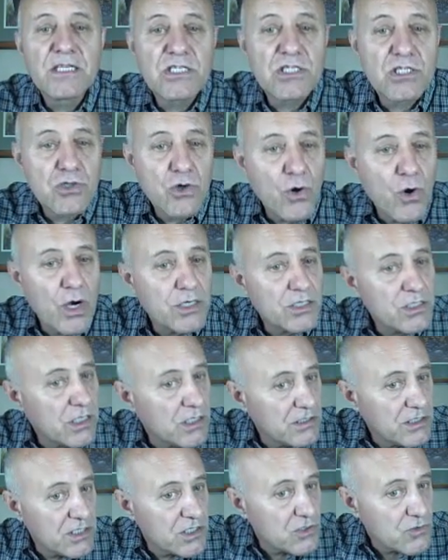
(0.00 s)
The sword
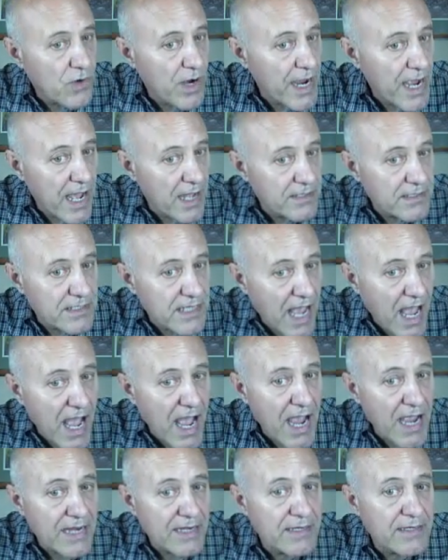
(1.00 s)
shall destroy
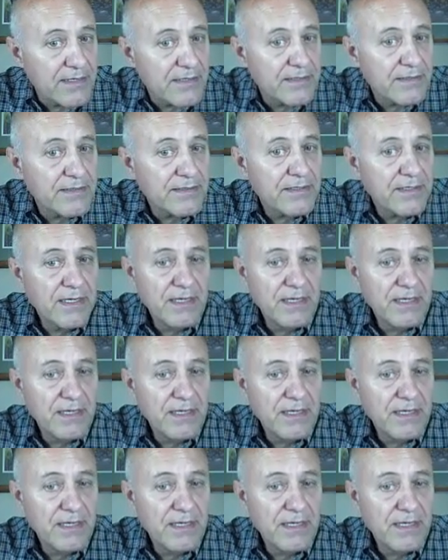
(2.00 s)
outside.